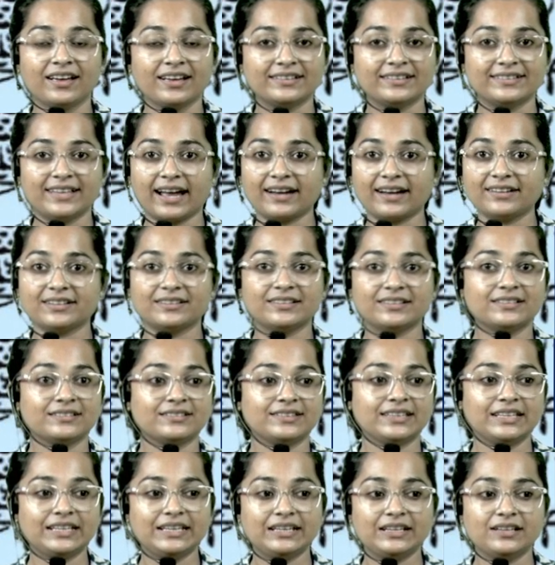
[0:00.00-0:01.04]
that
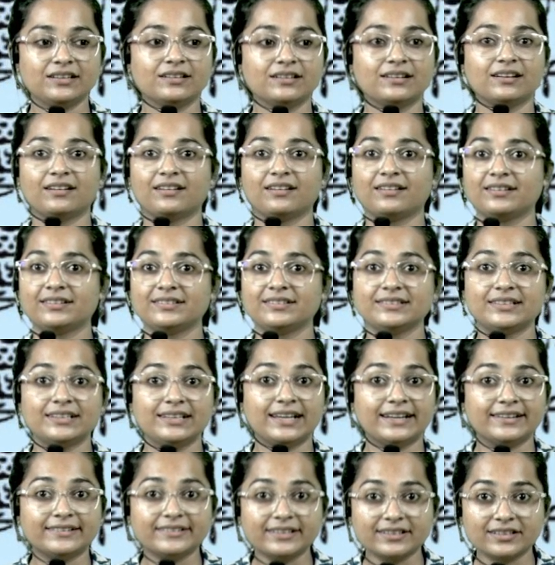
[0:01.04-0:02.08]
the
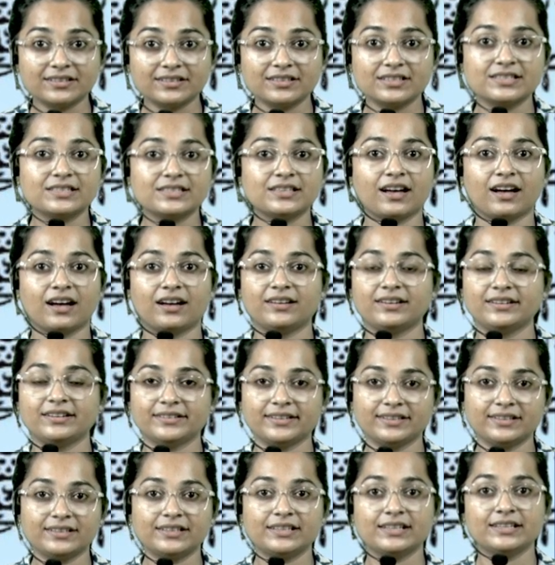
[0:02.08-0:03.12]
letters are
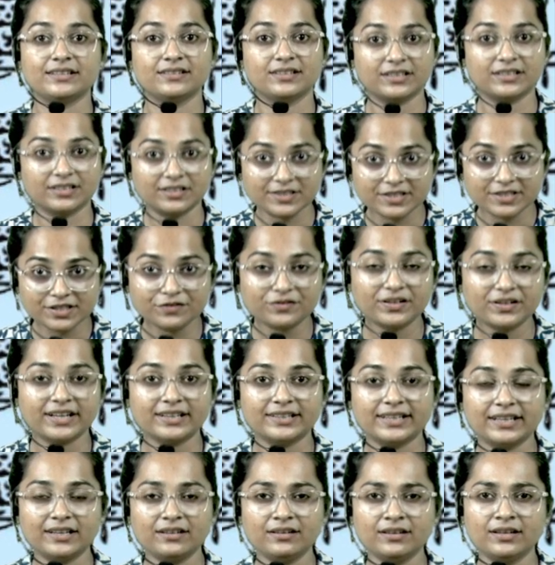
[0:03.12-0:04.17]
written in cursive
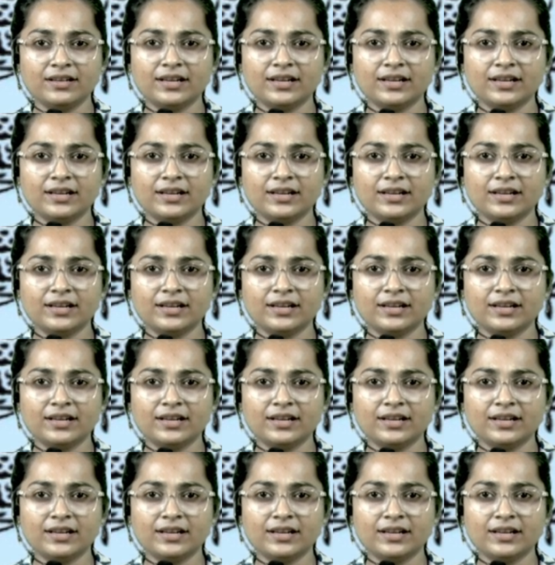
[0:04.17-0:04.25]
writing.